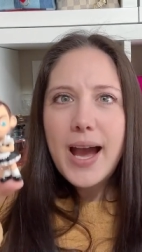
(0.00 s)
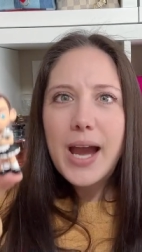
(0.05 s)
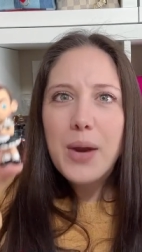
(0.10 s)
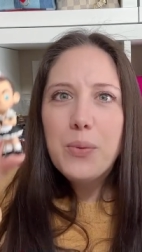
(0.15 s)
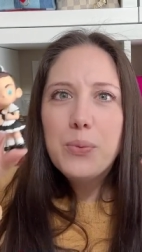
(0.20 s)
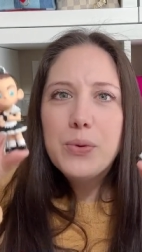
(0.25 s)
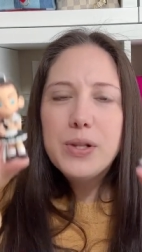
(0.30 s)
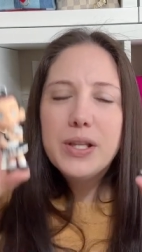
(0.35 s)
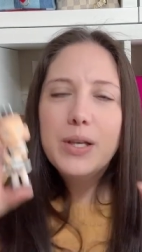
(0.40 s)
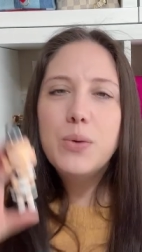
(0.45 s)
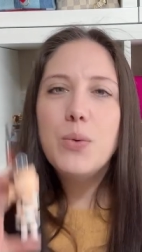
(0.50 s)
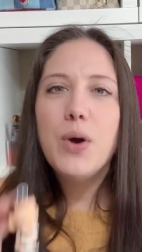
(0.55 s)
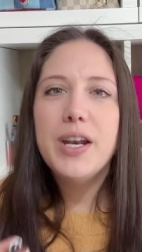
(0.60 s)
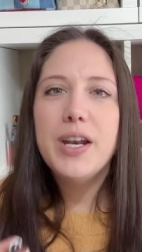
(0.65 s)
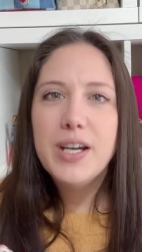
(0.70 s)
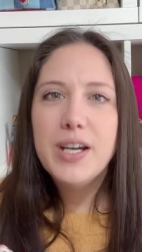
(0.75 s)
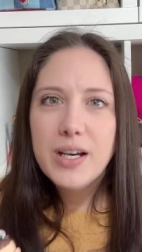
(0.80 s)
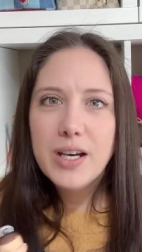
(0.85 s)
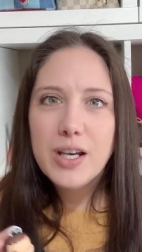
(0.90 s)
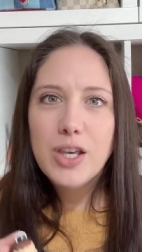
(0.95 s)
I really want
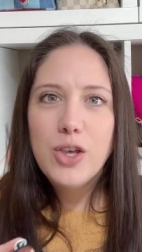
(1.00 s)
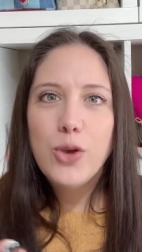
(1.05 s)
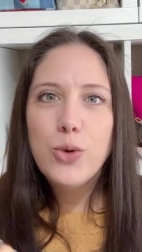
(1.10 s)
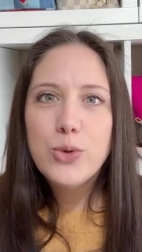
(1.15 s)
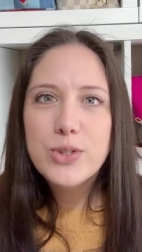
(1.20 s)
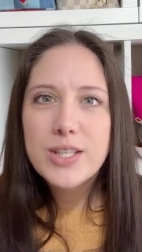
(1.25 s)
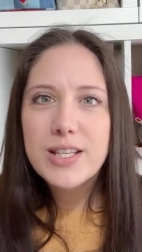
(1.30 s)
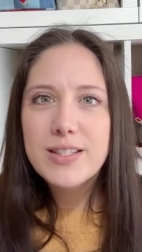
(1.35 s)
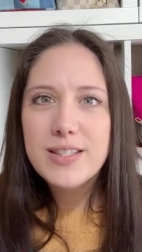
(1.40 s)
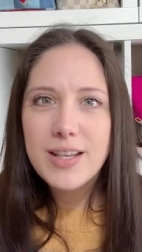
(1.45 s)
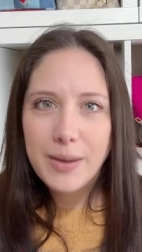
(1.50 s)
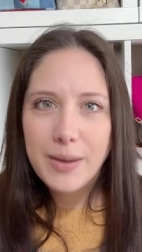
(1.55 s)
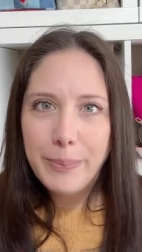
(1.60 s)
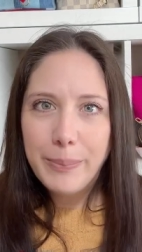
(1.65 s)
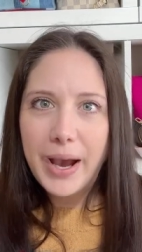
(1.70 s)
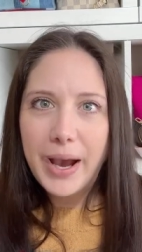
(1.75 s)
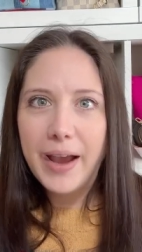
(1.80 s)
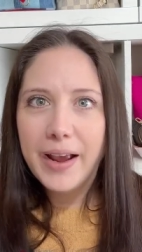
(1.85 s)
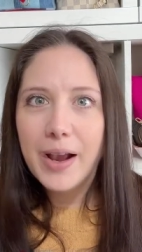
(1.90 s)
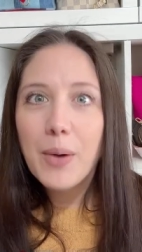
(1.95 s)
to use this in a
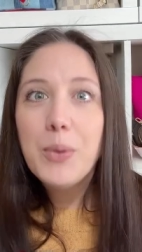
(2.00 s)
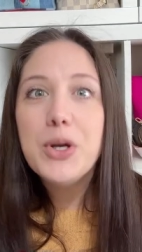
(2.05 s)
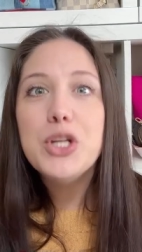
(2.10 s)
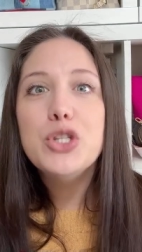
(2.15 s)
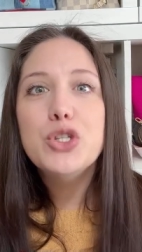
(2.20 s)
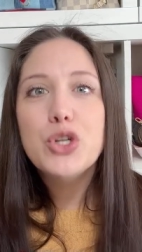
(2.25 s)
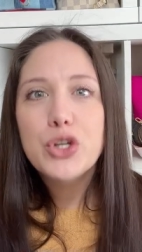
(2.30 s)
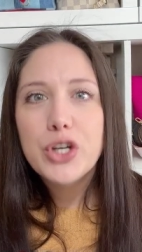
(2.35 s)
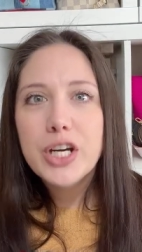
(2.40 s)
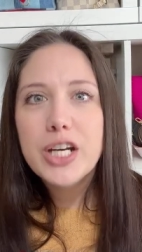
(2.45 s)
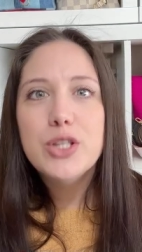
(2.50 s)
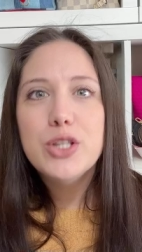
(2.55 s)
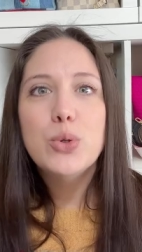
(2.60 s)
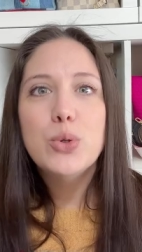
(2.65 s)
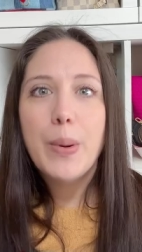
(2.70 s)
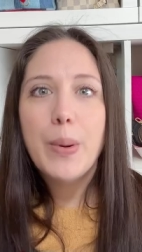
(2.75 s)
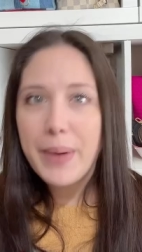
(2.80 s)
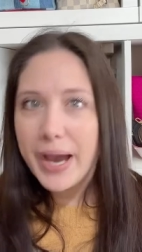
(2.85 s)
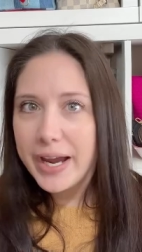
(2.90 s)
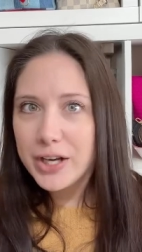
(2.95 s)
bag. I want to turn it into
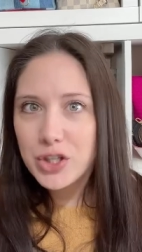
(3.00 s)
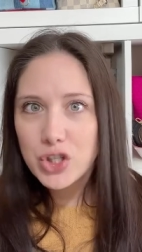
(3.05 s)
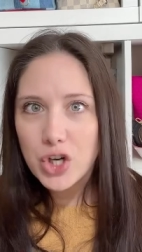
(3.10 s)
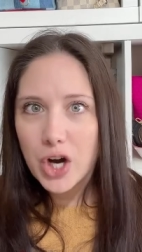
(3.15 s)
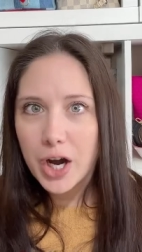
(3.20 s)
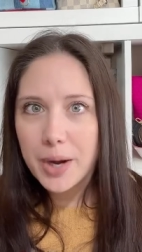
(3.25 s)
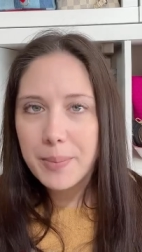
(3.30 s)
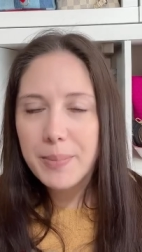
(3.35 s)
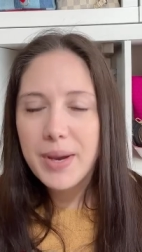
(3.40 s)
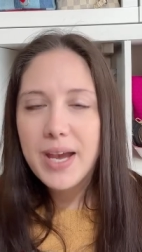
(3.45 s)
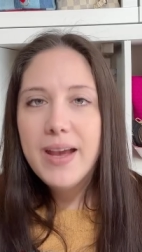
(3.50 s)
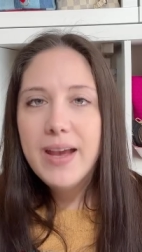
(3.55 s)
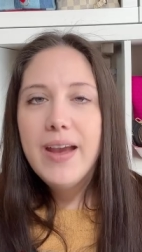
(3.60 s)
a bag charm.